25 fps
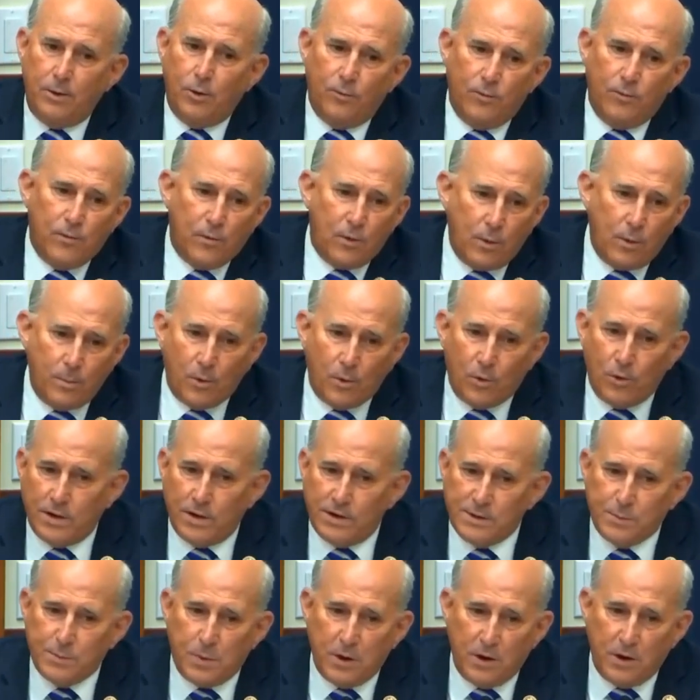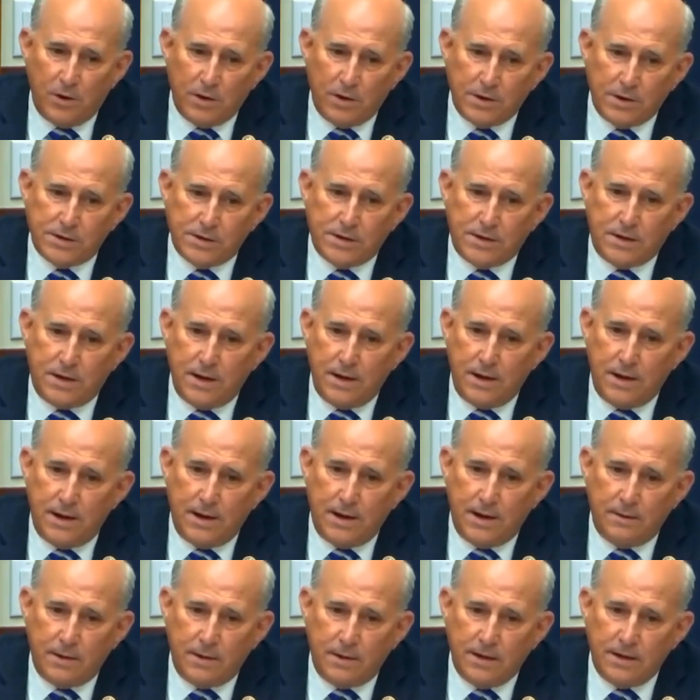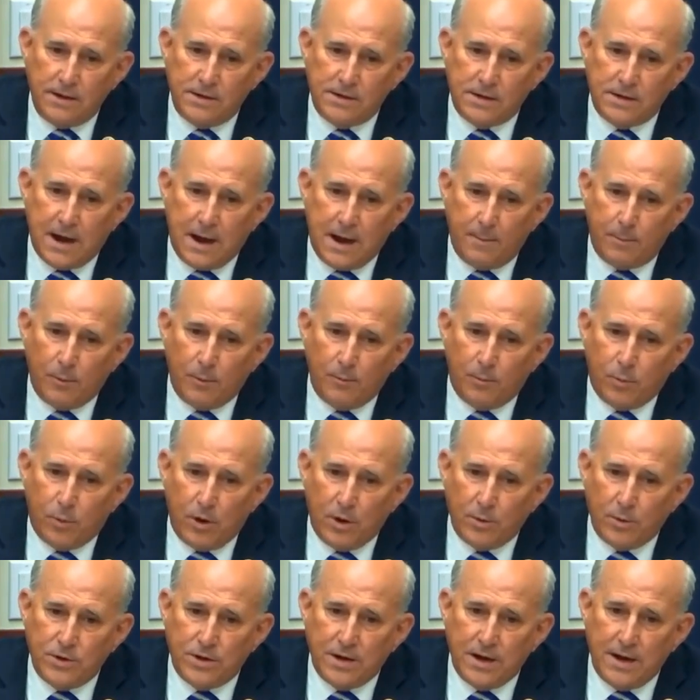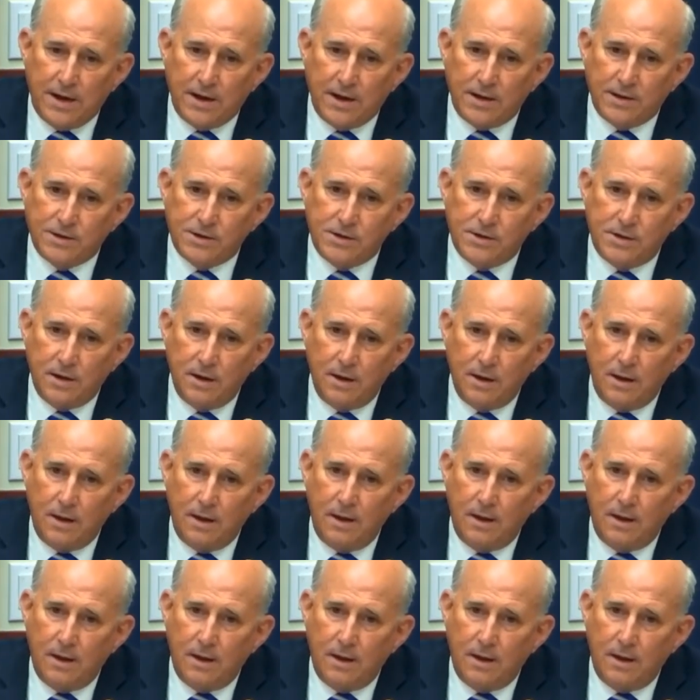You're far more experienced in these type of protests.